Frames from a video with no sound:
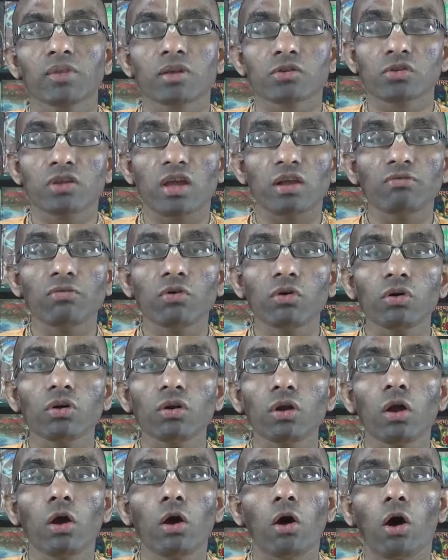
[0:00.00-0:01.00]
So
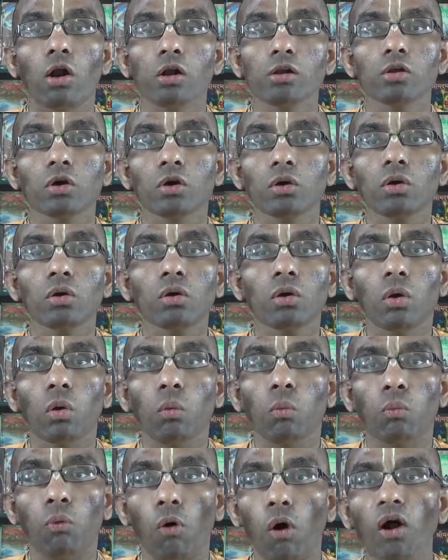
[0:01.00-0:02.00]
therefore, although
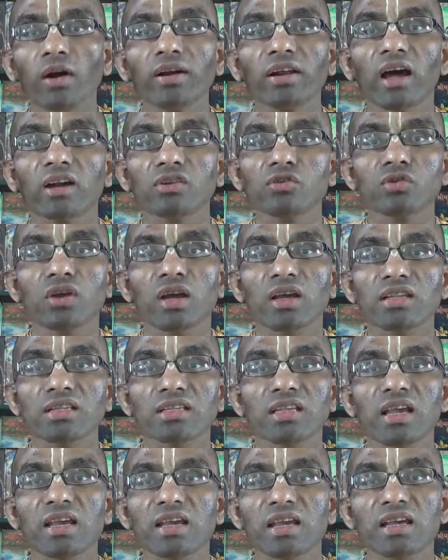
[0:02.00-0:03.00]
what Arjuna is
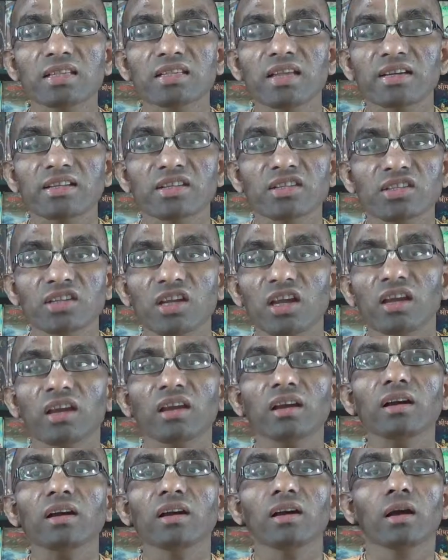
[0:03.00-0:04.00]
saying is at
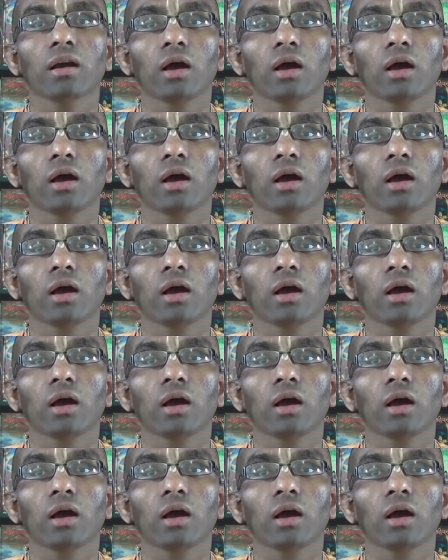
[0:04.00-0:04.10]
stake,